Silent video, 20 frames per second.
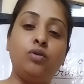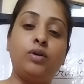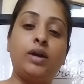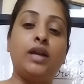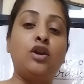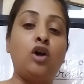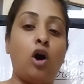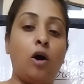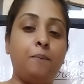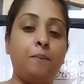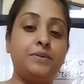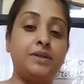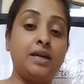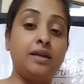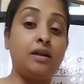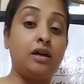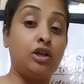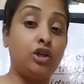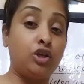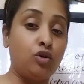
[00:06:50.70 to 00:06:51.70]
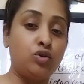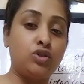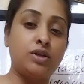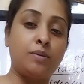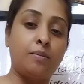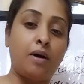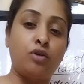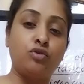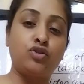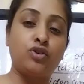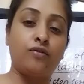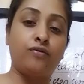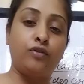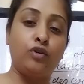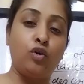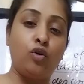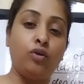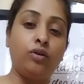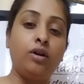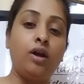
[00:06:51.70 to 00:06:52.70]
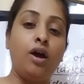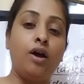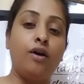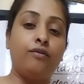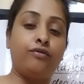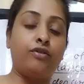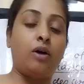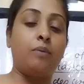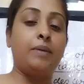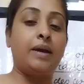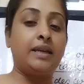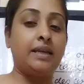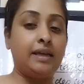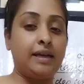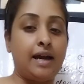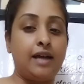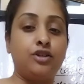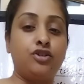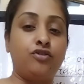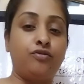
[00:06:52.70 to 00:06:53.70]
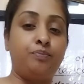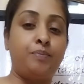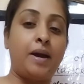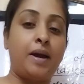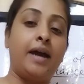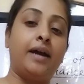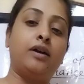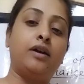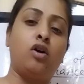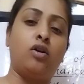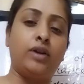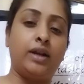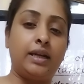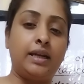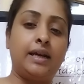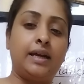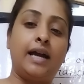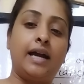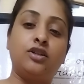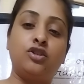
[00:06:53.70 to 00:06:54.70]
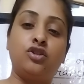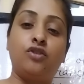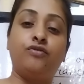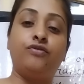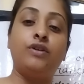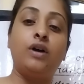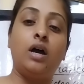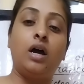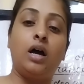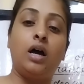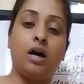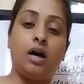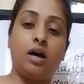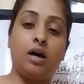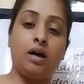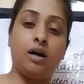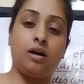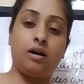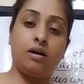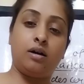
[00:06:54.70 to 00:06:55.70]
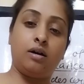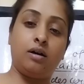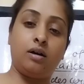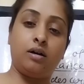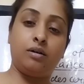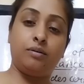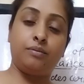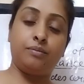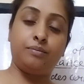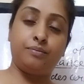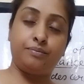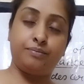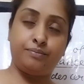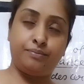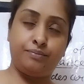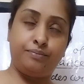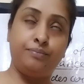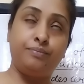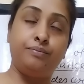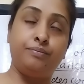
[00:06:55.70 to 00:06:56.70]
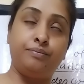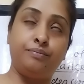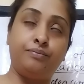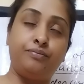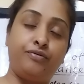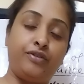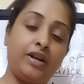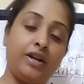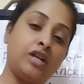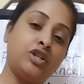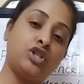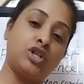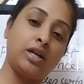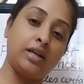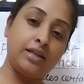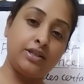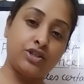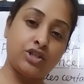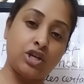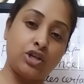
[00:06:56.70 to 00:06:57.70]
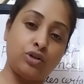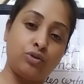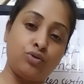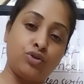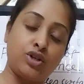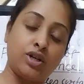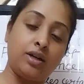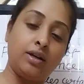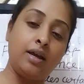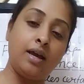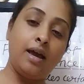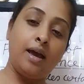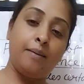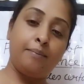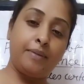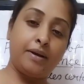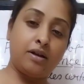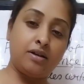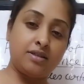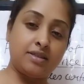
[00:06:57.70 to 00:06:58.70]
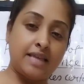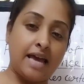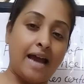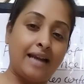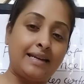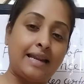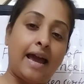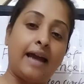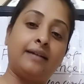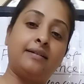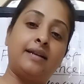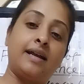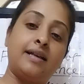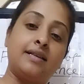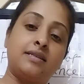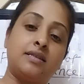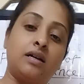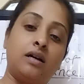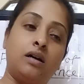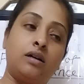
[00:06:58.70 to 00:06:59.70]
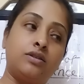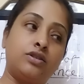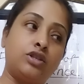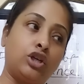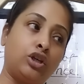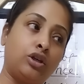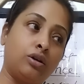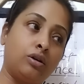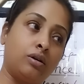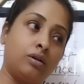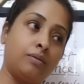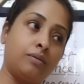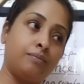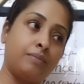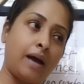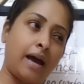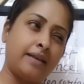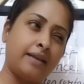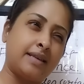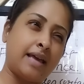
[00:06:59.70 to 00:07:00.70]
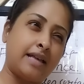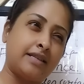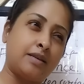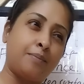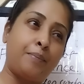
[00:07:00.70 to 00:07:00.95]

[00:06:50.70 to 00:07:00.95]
can obtain a huge amount of loan from any kind of bank or any kind of financial institution, because that act as a secure, as a